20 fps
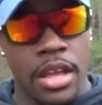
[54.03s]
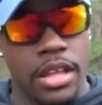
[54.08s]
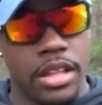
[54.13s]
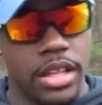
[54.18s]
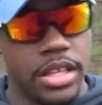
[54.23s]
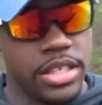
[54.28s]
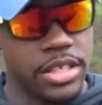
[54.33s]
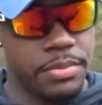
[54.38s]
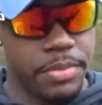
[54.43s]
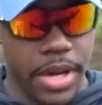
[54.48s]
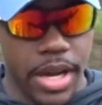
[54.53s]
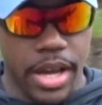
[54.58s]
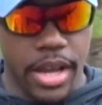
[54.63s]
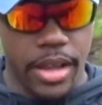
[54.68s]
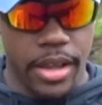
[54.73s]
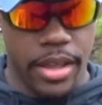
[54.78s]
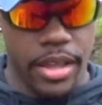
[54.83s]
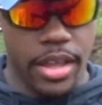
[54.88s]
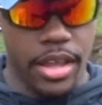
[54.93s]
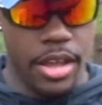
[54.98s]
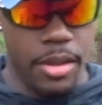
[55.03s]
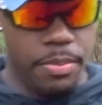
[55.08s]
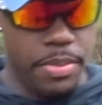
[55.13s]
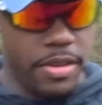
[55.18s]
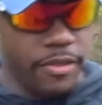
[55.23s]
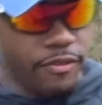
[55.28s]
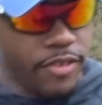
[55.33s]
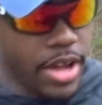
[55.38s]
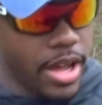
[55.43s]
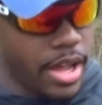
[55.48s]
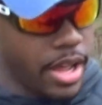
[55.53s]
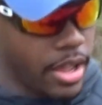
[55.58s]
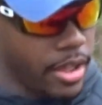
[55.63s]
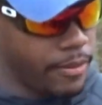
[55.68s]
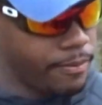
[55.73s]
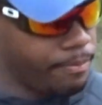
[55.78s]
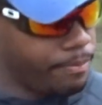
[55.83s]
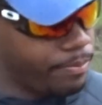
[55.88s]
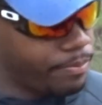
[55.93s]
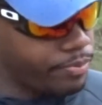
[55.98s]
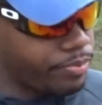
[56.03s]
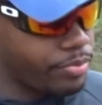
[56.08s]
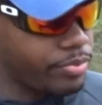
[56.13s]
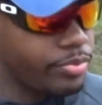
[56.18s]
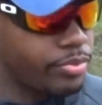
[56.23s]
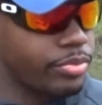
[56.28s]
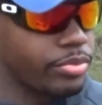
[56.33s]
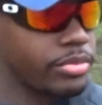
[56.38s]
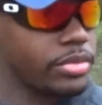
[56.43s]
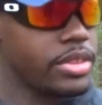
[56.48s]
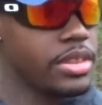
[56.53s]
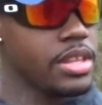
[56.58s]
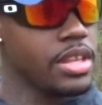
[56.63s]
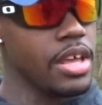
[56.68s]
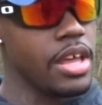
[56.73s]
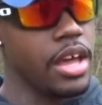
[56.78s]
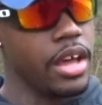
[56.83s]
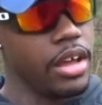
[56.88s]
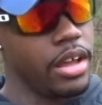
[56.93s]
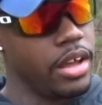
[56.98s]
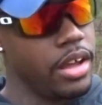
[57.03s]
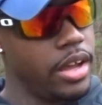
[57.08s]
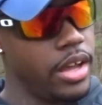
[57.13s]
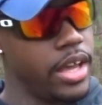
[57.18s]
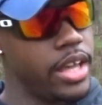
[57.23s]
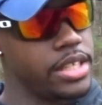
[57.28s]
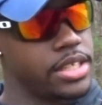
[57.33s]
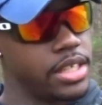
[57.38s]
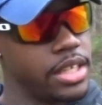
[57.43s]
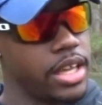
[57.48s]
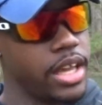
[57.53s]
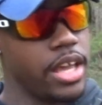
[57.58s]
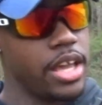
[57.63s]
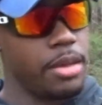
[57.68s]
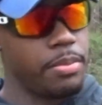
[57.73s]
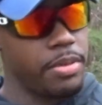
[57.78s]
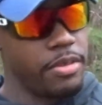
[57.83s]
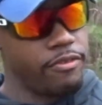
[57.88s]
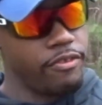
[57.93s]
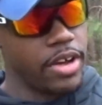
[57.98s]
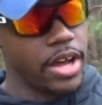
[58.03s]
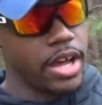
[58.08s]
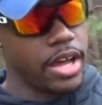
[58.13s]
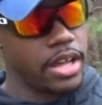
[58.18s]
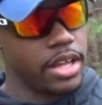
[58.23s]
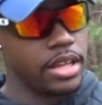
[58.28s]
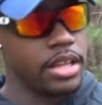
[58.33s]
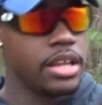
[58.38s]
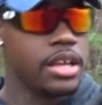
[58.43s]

This is my MP5 uh, H&K MP5,